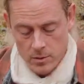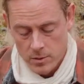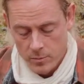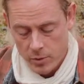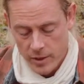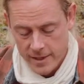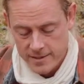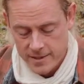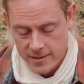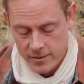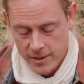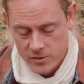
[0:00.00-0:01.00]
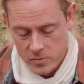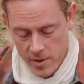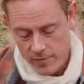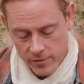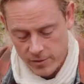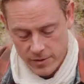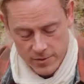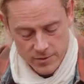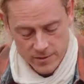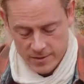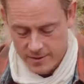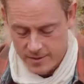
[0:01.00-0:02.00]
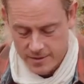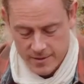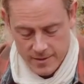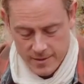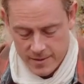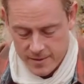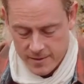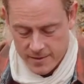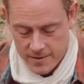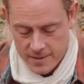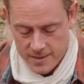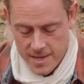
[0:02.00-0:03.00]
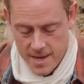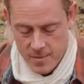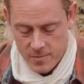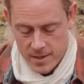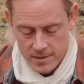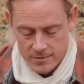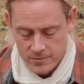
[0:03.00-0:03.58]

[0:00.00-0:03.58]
Boy, that single edge bevel on this camp, man, is